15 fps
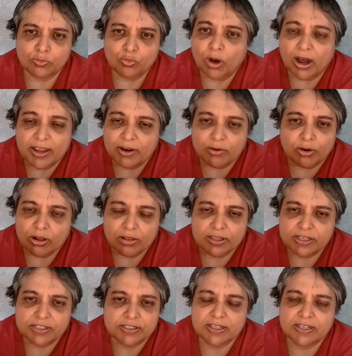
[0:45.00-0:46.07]
Why are all
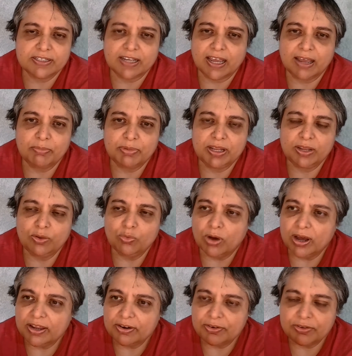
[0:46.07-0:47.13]
these things happening?
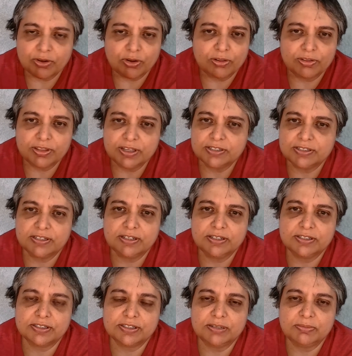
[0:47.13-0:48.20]
Why are all these
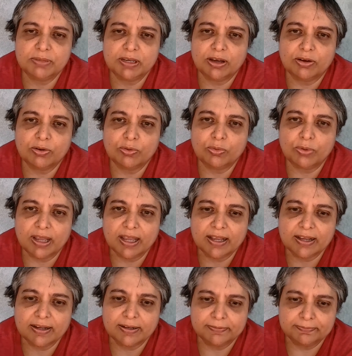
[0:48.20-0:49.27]
things seeming out of
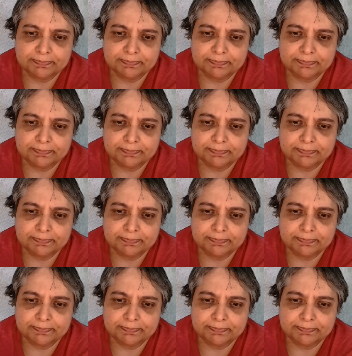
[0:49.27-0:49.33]
whack?